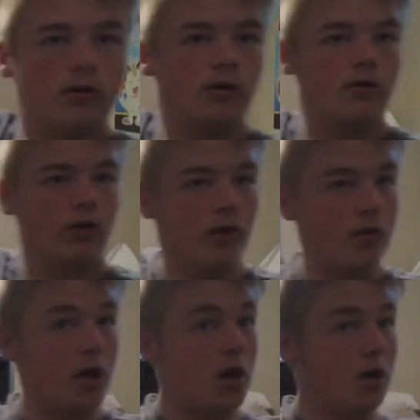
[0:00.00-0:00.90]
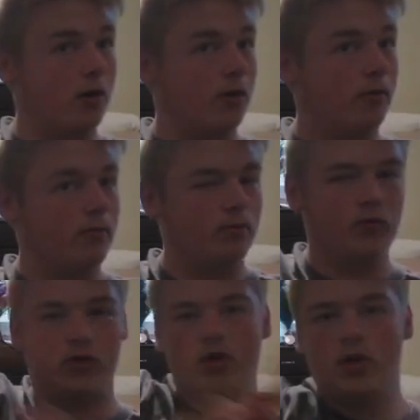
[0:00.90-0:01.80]
There we go.
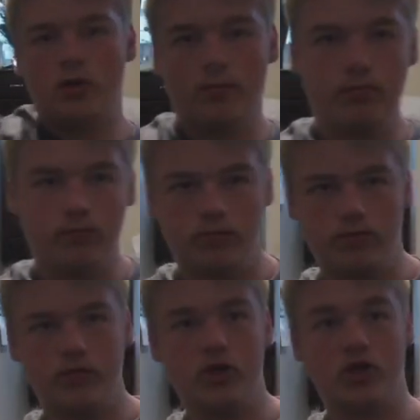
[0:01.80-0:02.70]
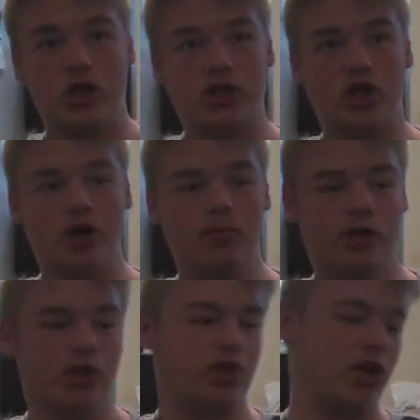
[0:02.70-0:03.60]
It shot terribly,
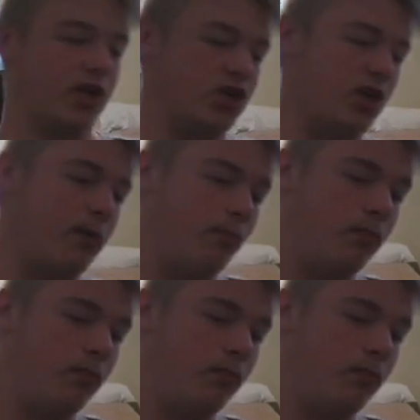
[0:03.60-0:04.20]
just like I said.